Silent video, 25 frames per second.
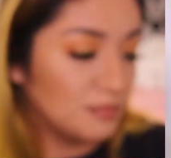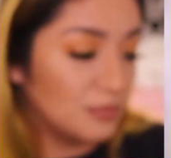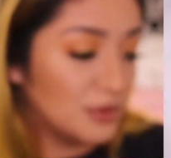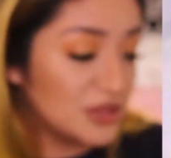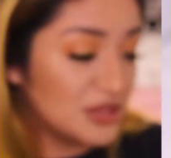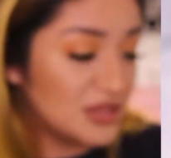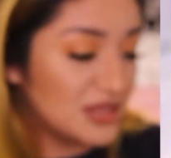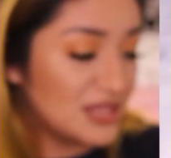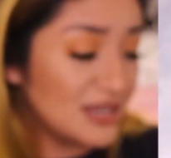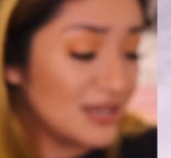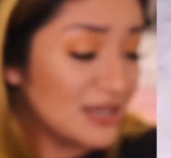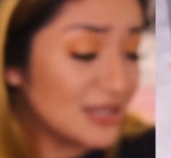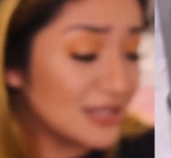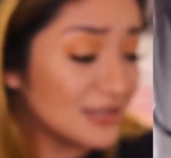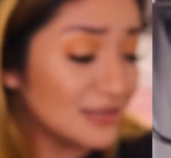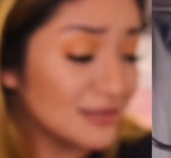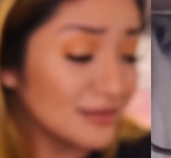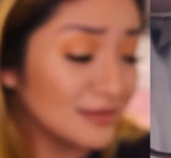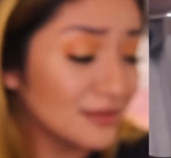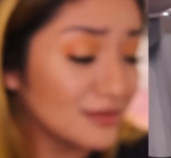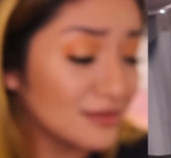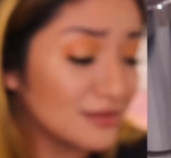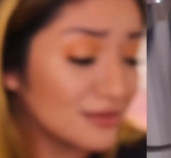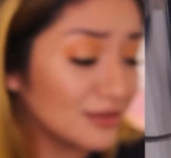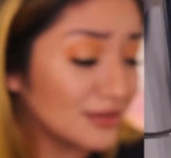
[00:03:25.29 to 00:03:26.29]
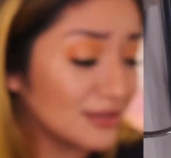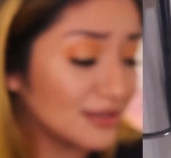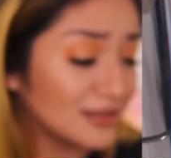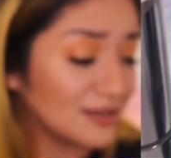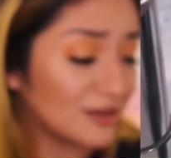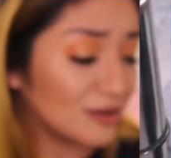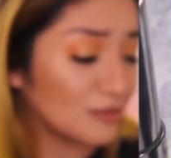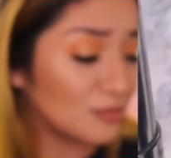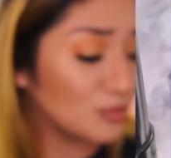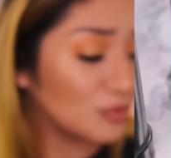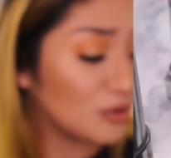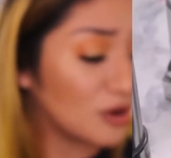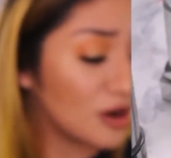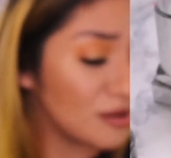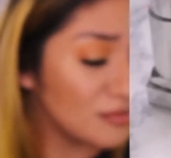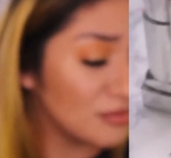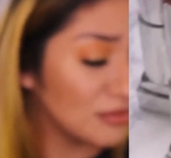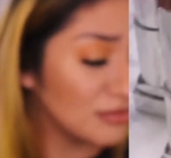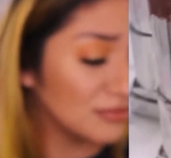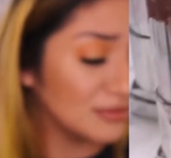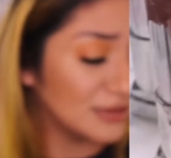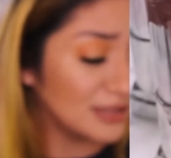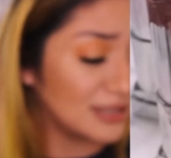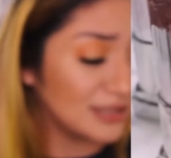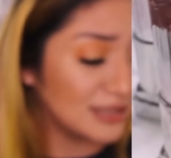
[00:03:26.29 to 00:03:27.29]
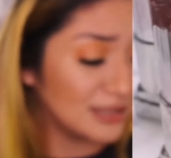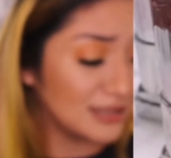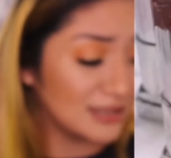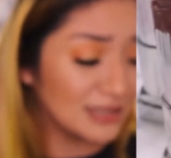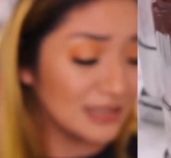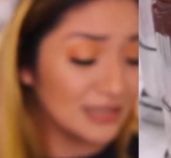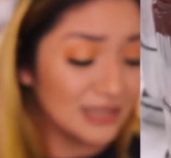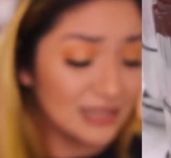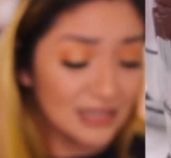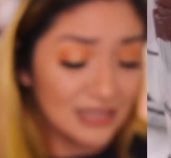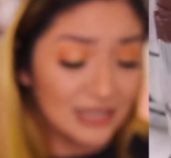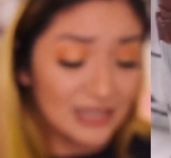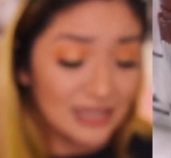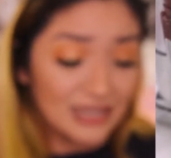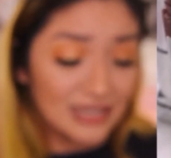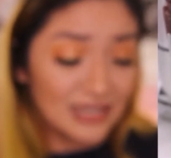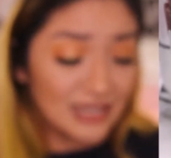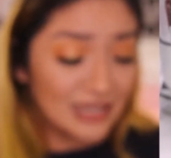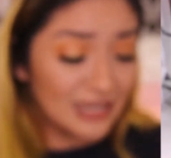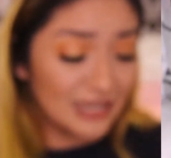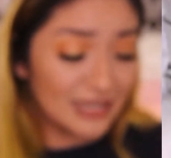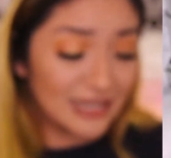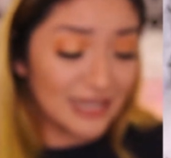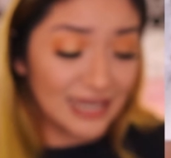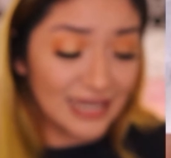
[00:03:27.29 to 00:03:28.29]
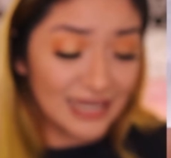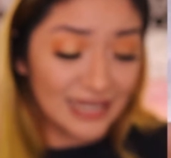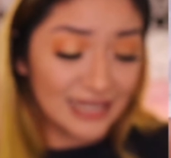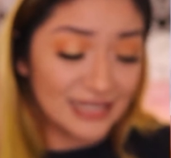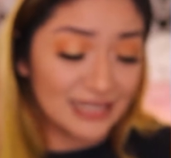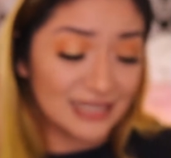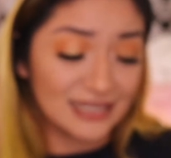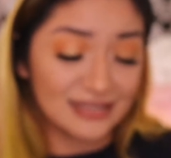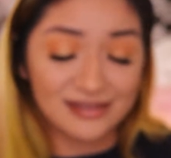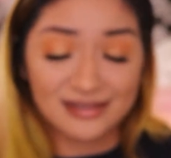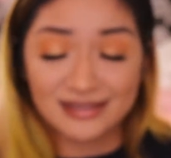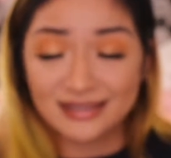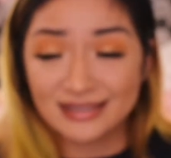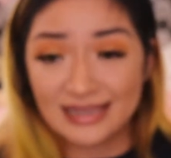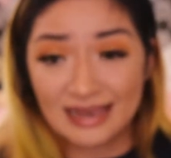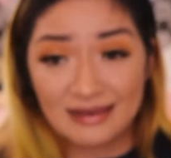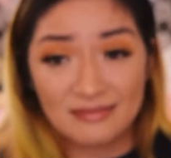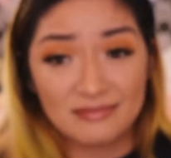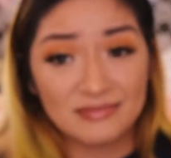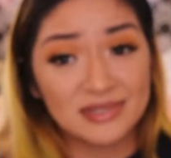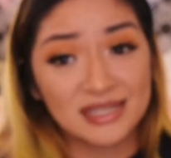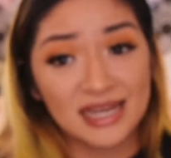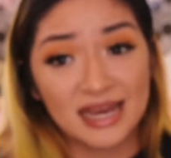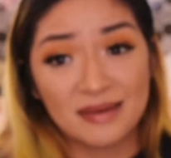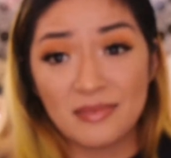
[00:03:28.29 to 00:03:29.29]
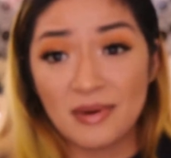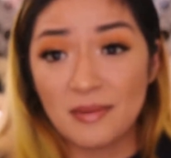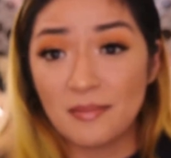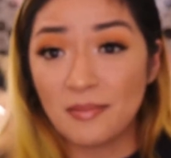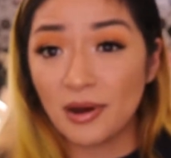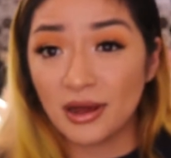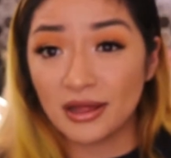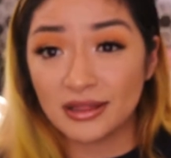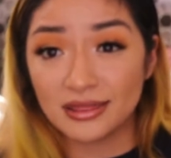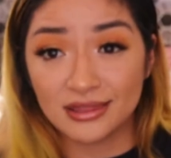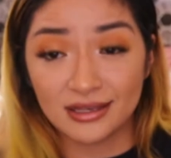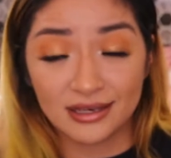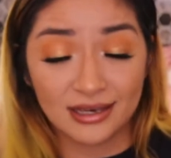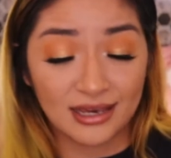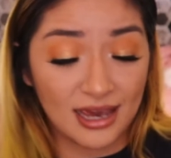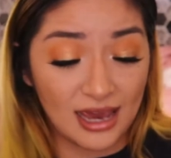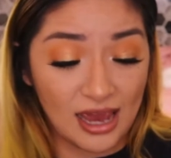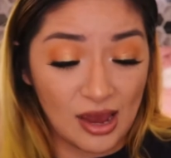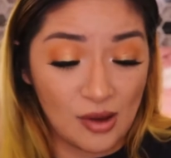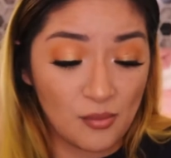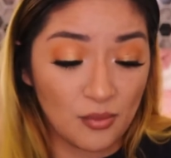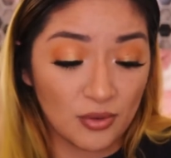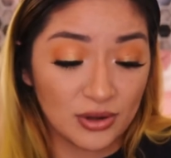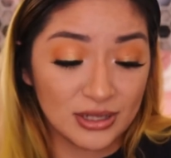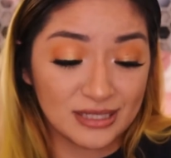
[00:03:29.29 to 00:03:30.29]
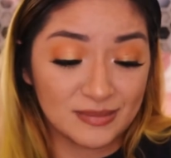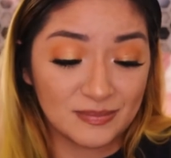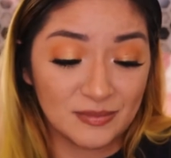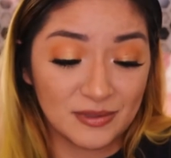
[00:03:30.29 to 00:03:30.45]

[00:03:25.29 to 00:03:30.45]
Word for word: But these literally are probably, again, the same time I bought the Kate ones.